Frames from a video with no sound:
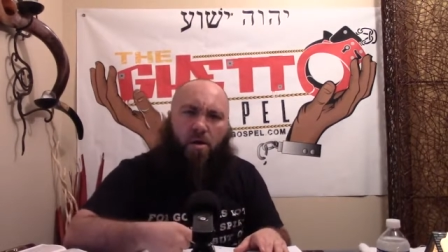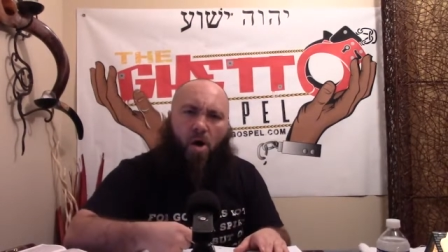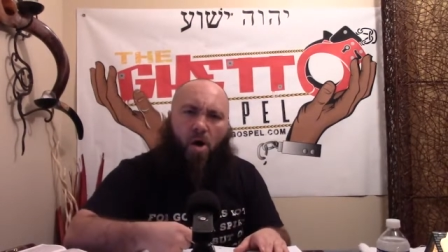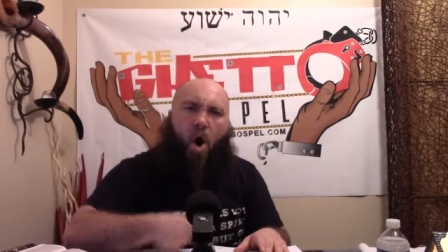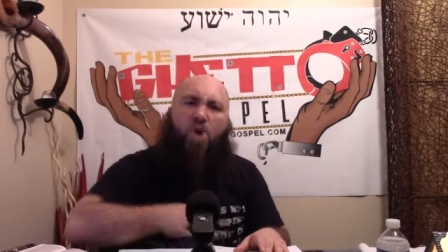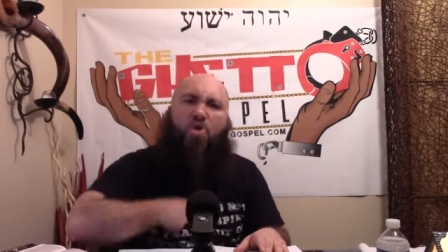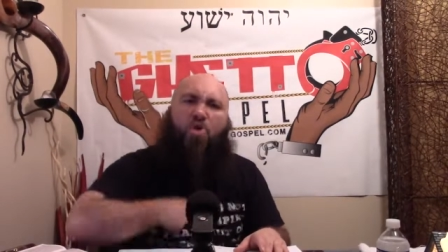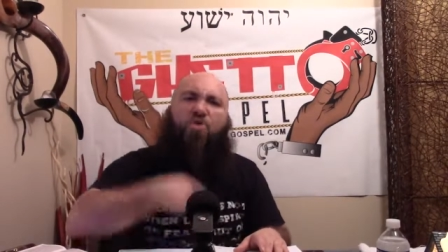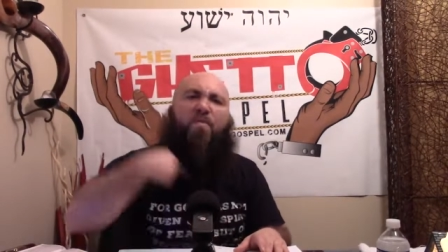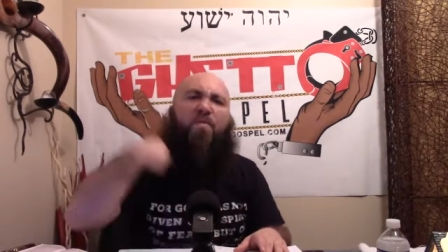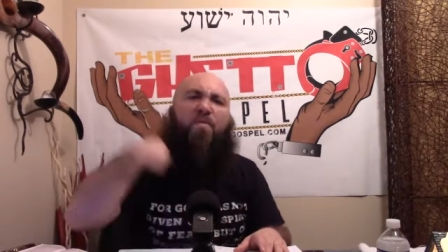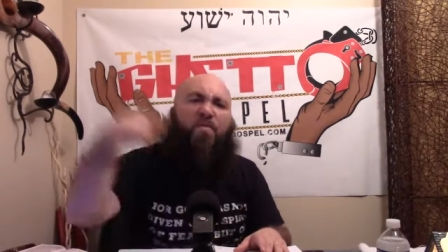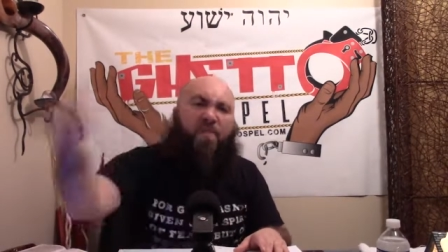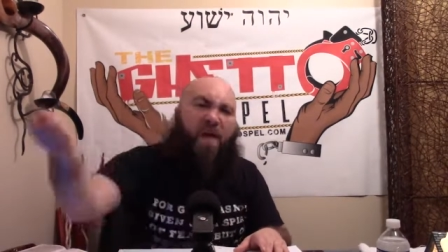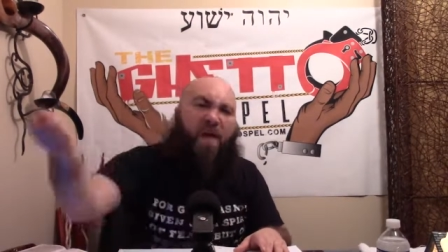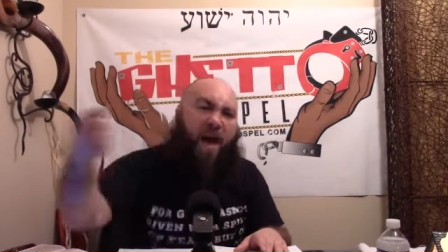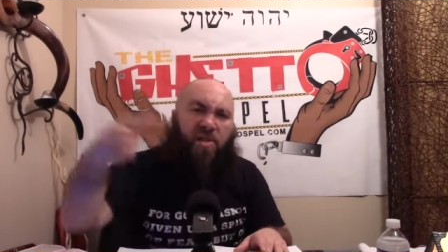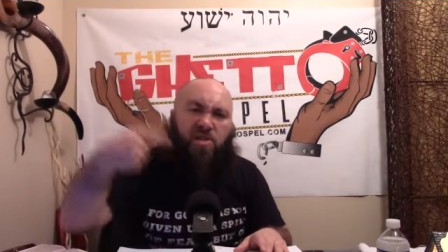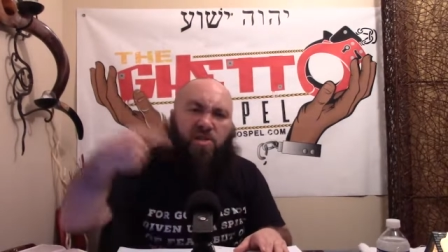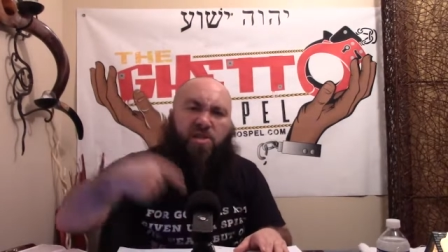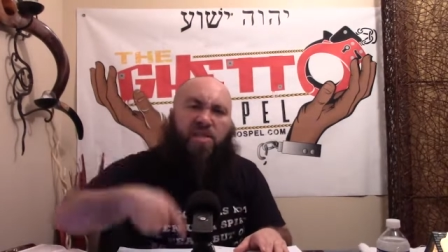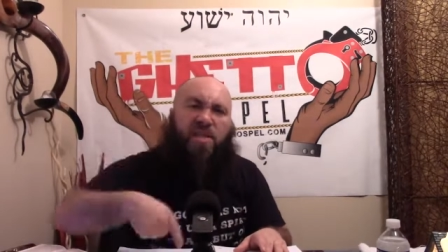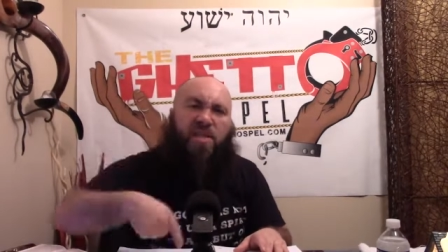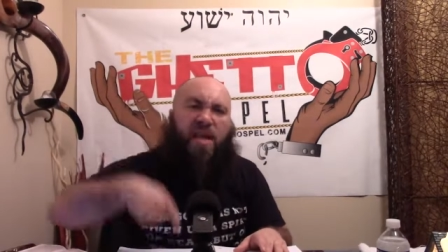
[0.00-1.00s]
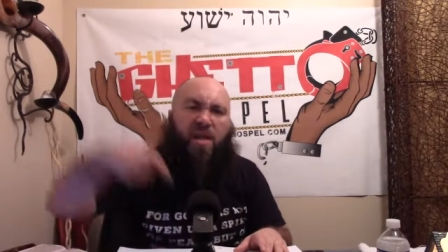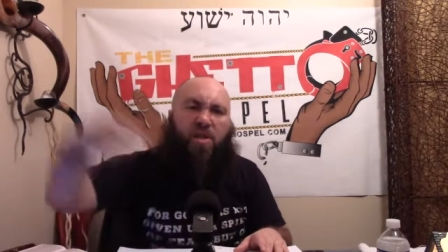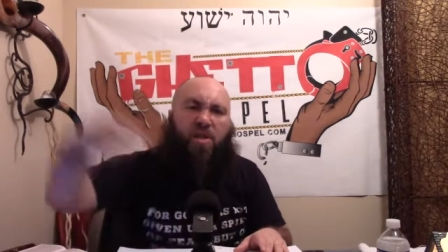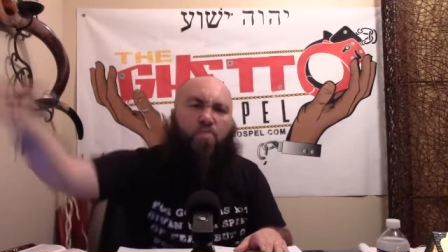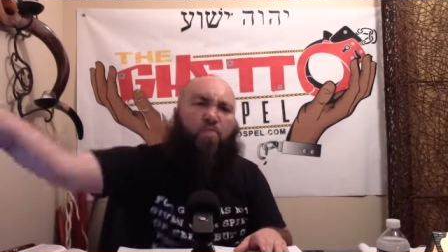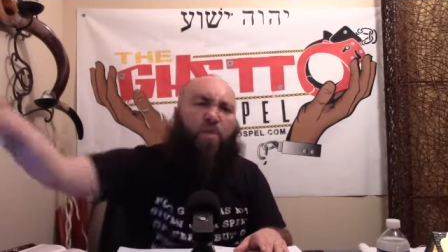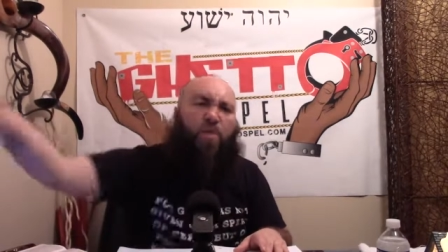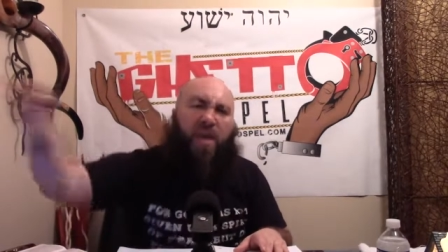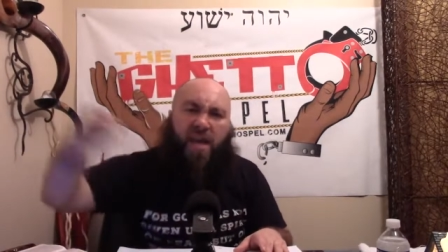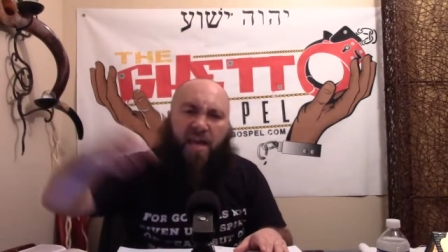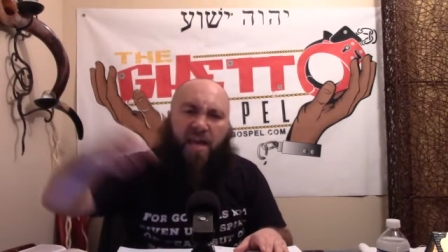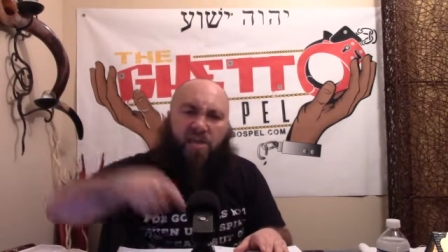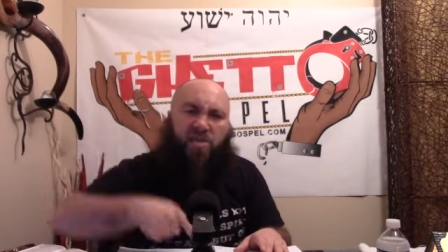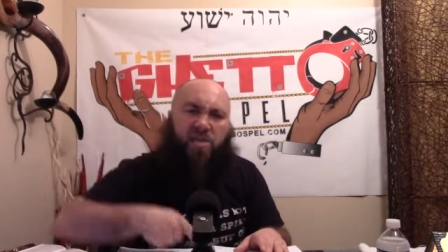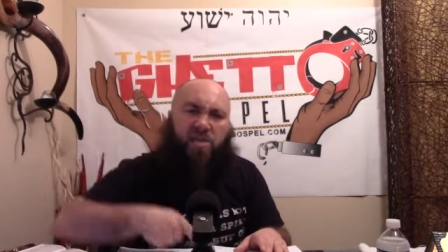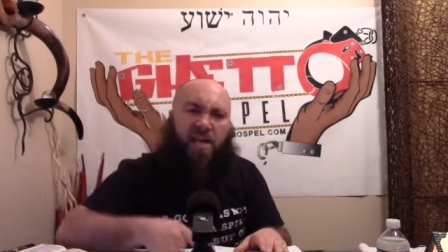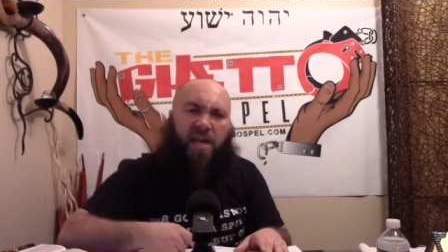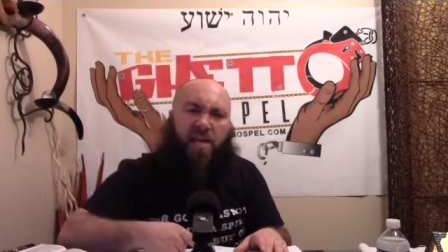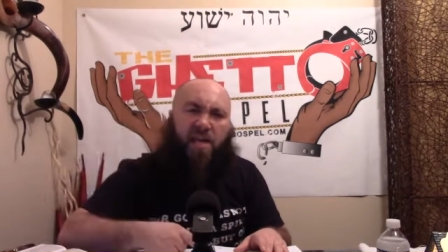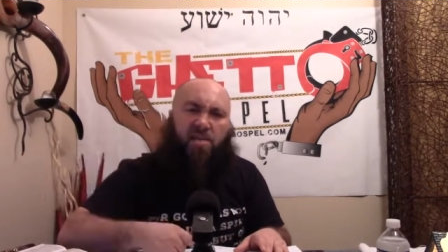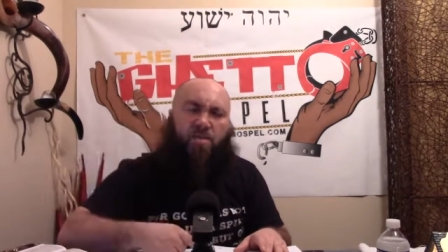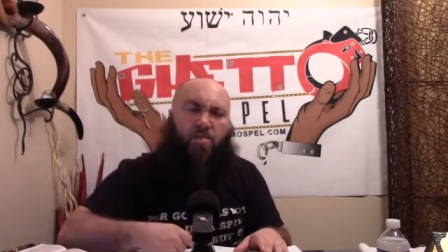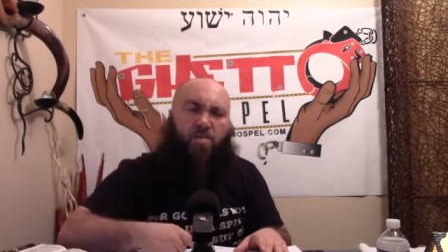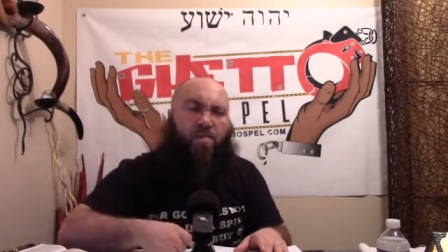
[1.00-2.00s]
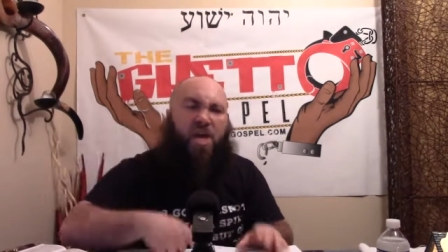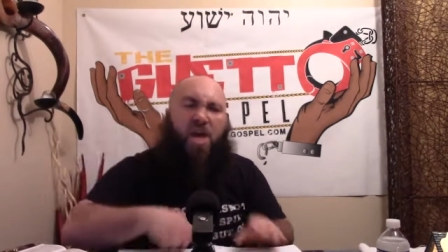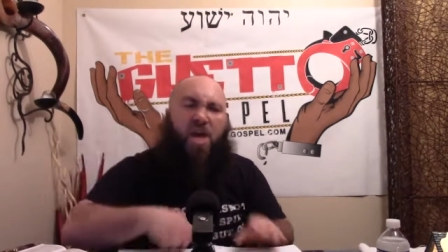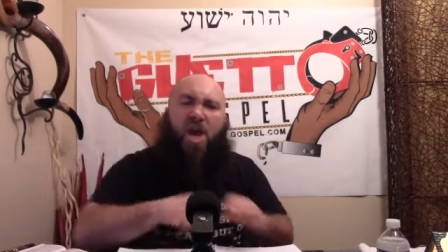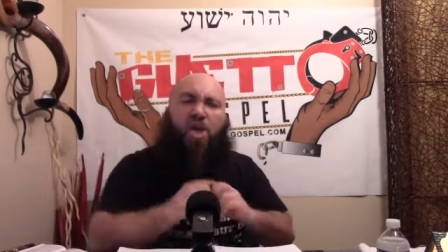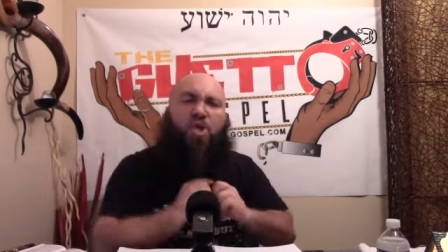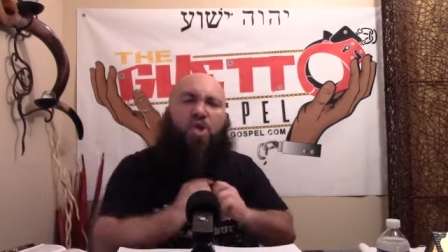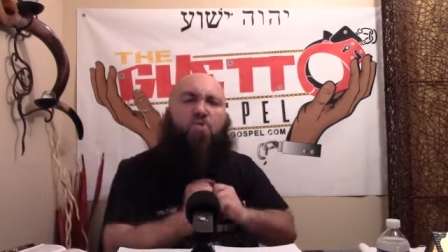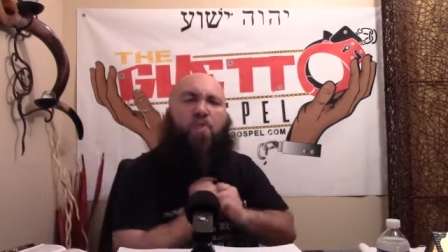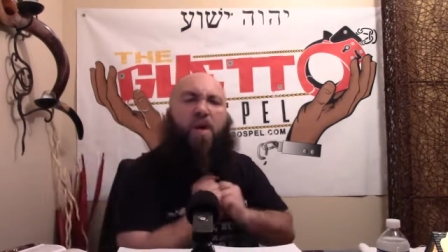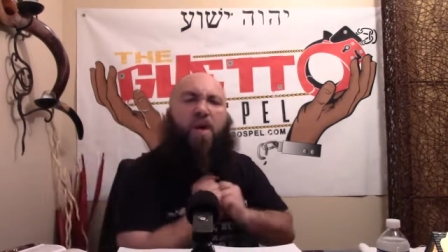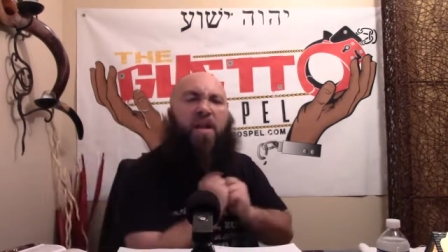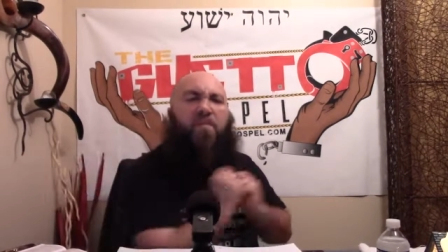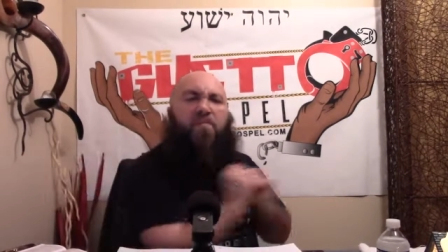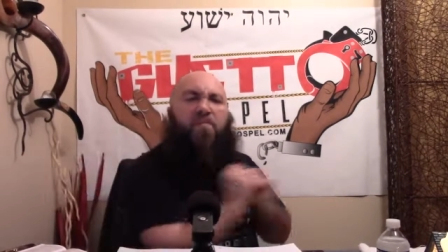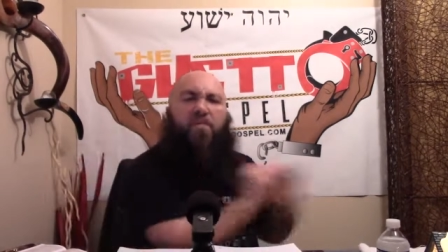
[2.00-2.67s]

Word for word: Are you fascinated with his kingdom and you ain't